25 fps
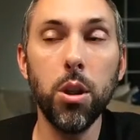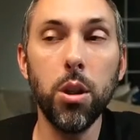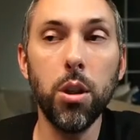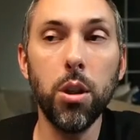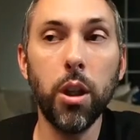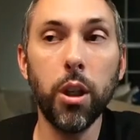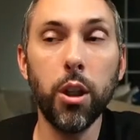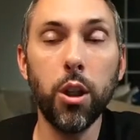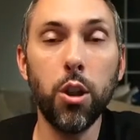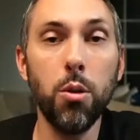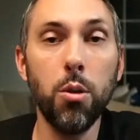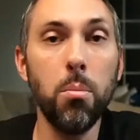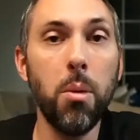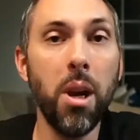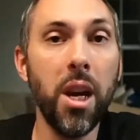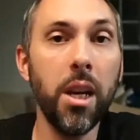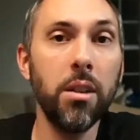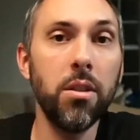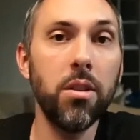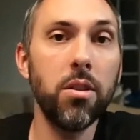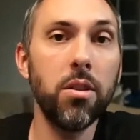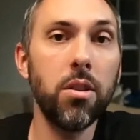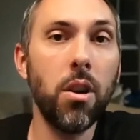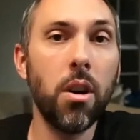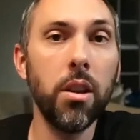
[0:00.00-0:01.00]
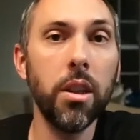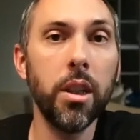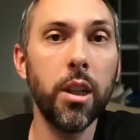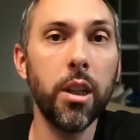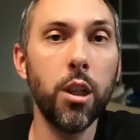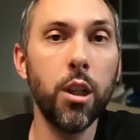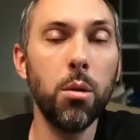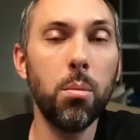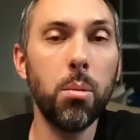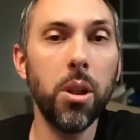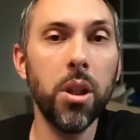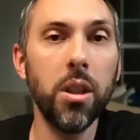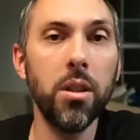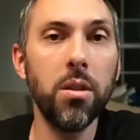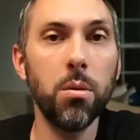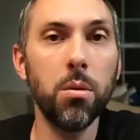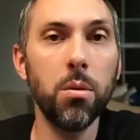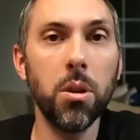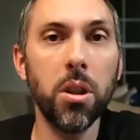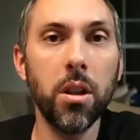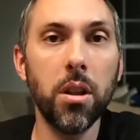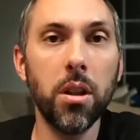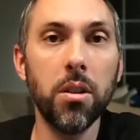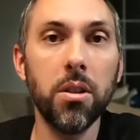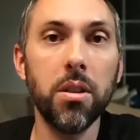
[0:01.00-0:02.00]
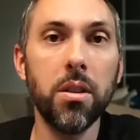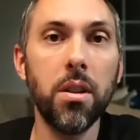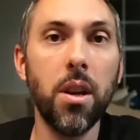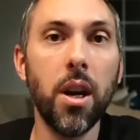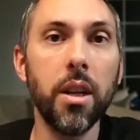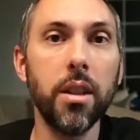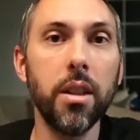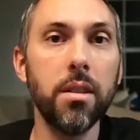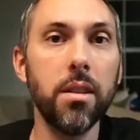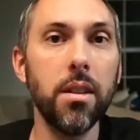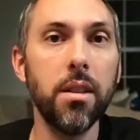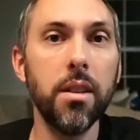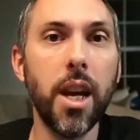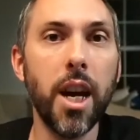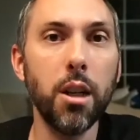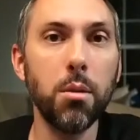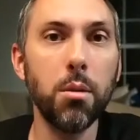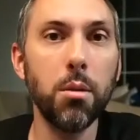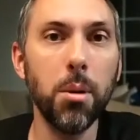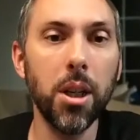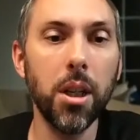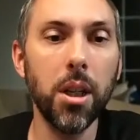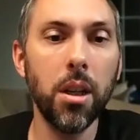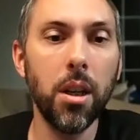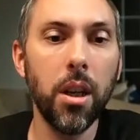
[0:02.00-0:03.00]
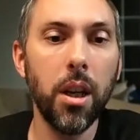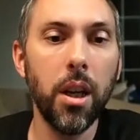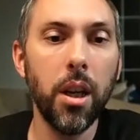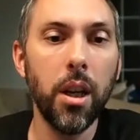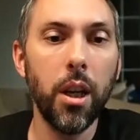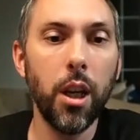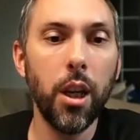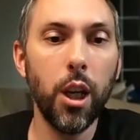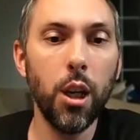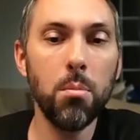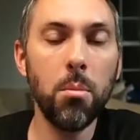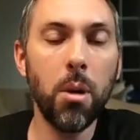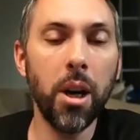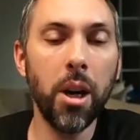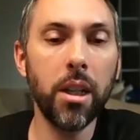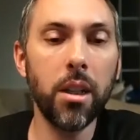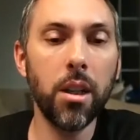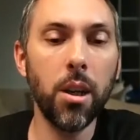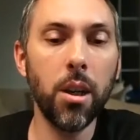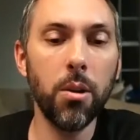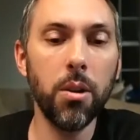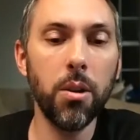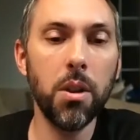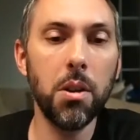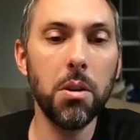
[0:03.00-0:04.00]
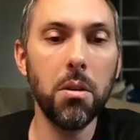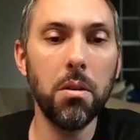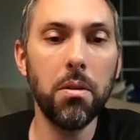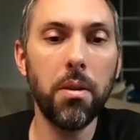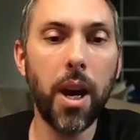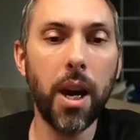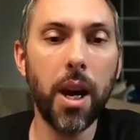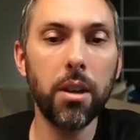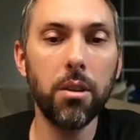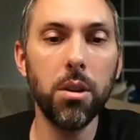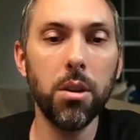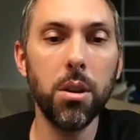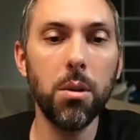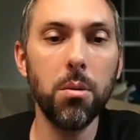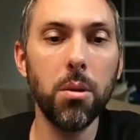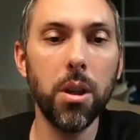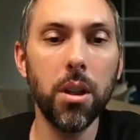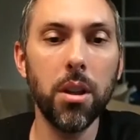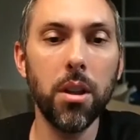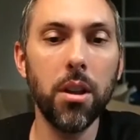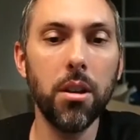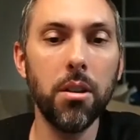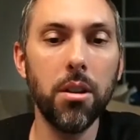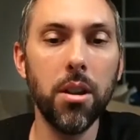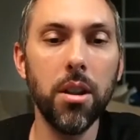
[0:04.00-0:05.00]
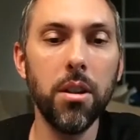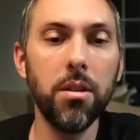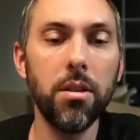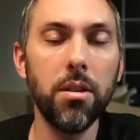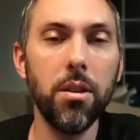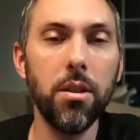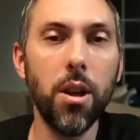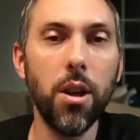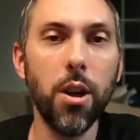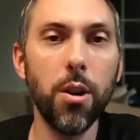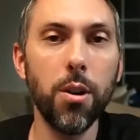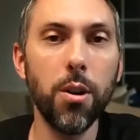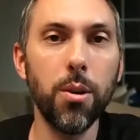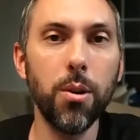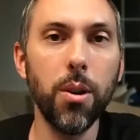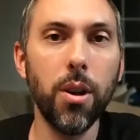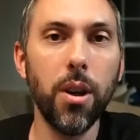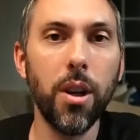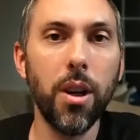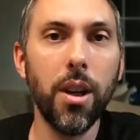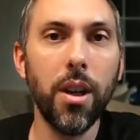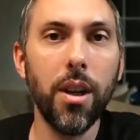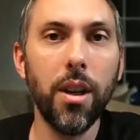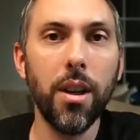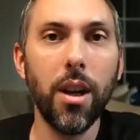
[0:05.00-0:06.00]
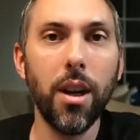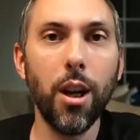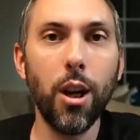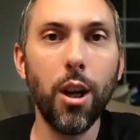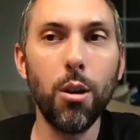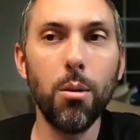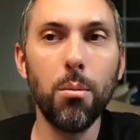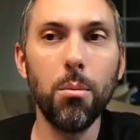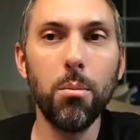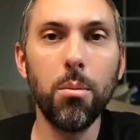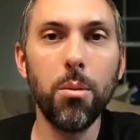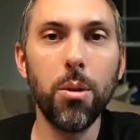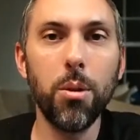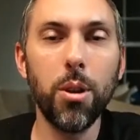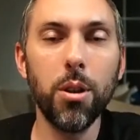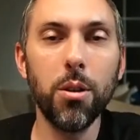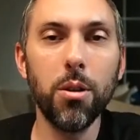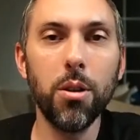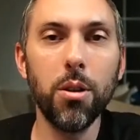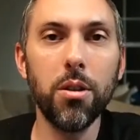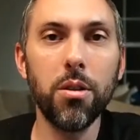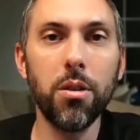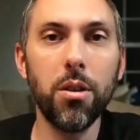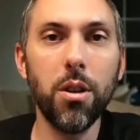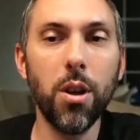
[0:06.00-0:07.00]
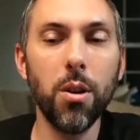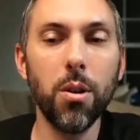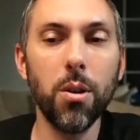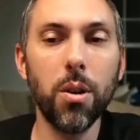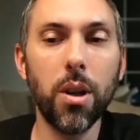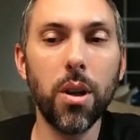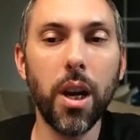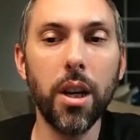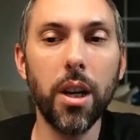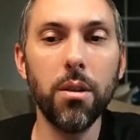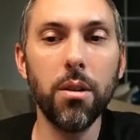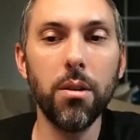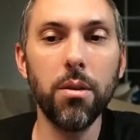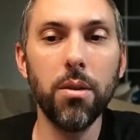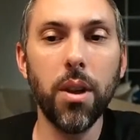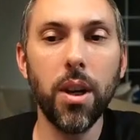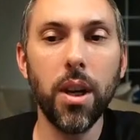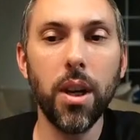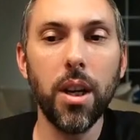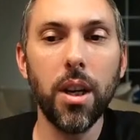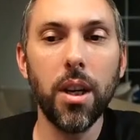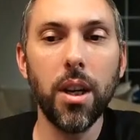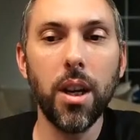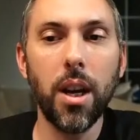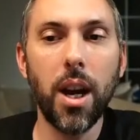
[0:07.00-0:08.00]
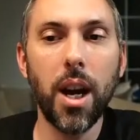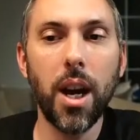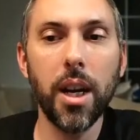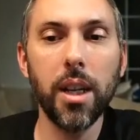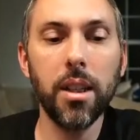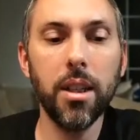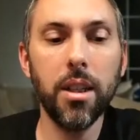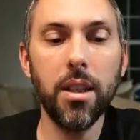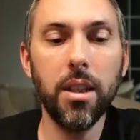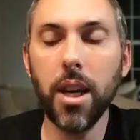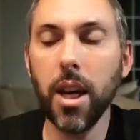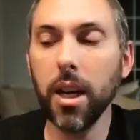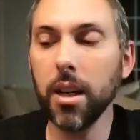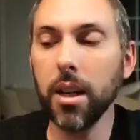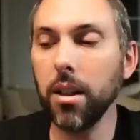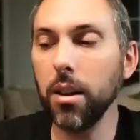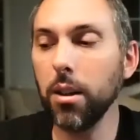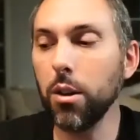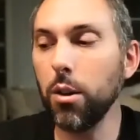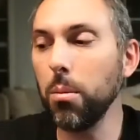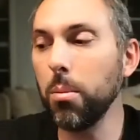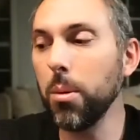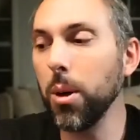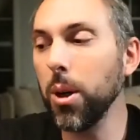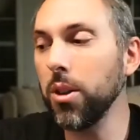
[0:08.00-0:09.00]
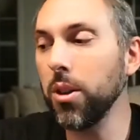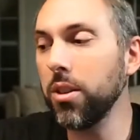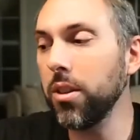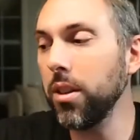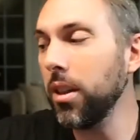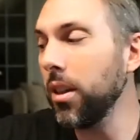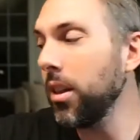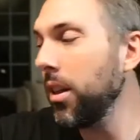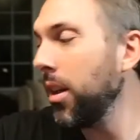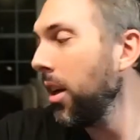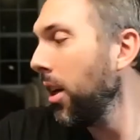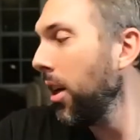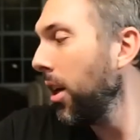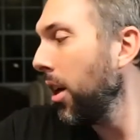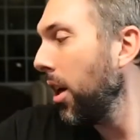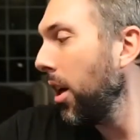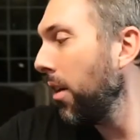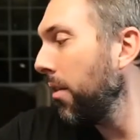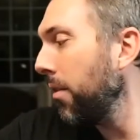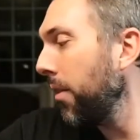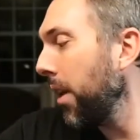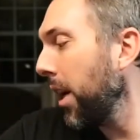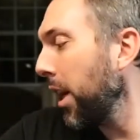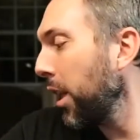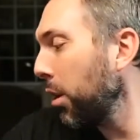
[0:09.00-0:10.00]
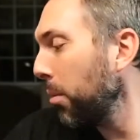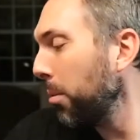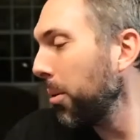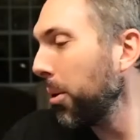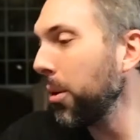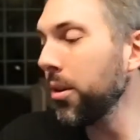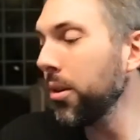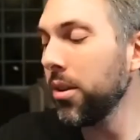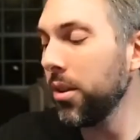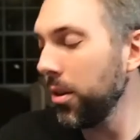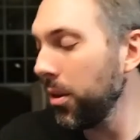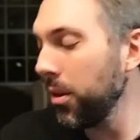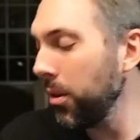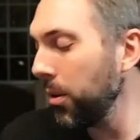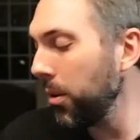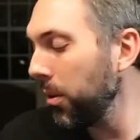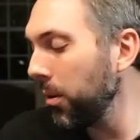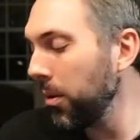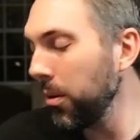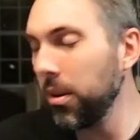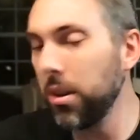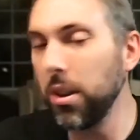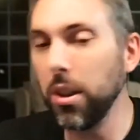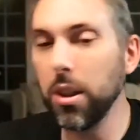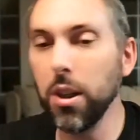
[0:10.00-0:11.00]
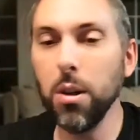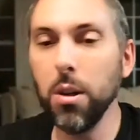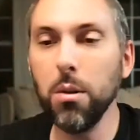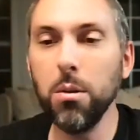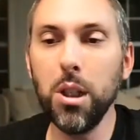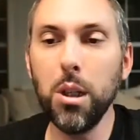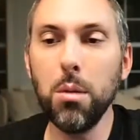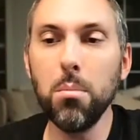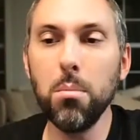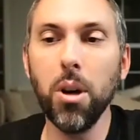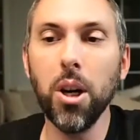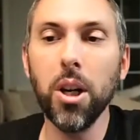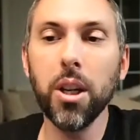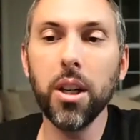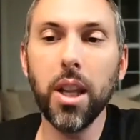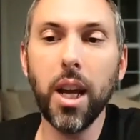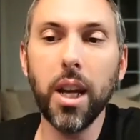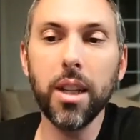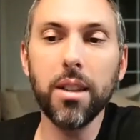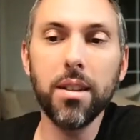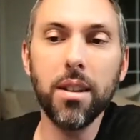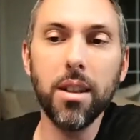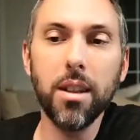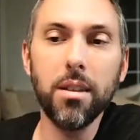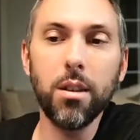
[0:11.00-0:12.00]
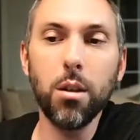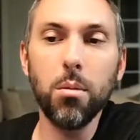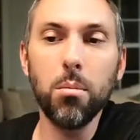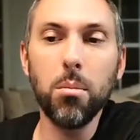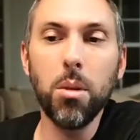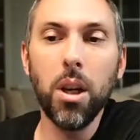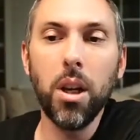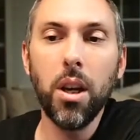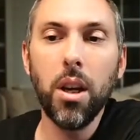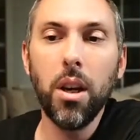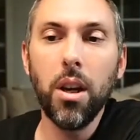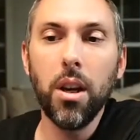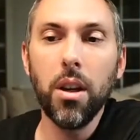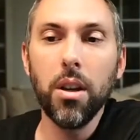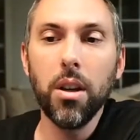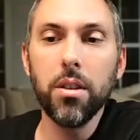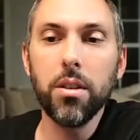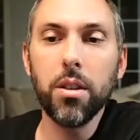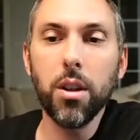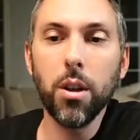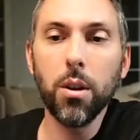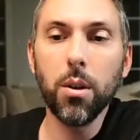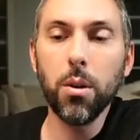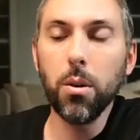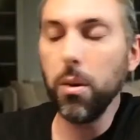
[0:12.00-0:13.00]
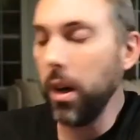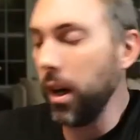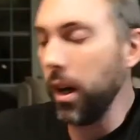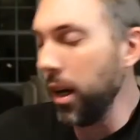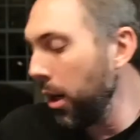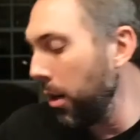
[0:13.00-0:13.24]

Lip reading: like you may install it in a place where there is not a sysadmin. It might go into a factory where there is no kind of highly technical person available to go debug that system. So